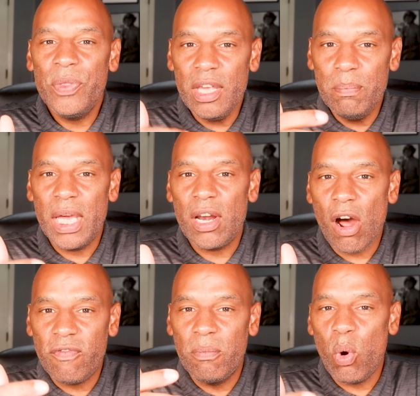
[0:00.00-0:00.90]
he bit
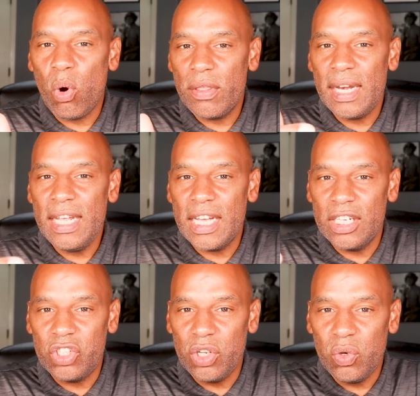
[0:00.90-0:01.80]
off more than he
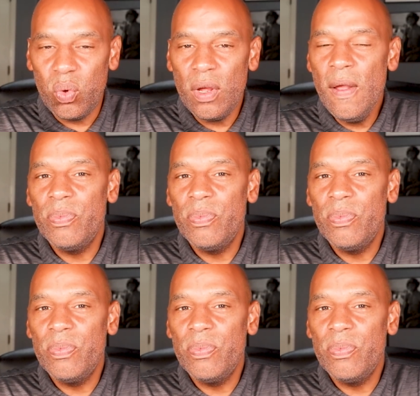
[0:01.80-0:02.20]
could chew.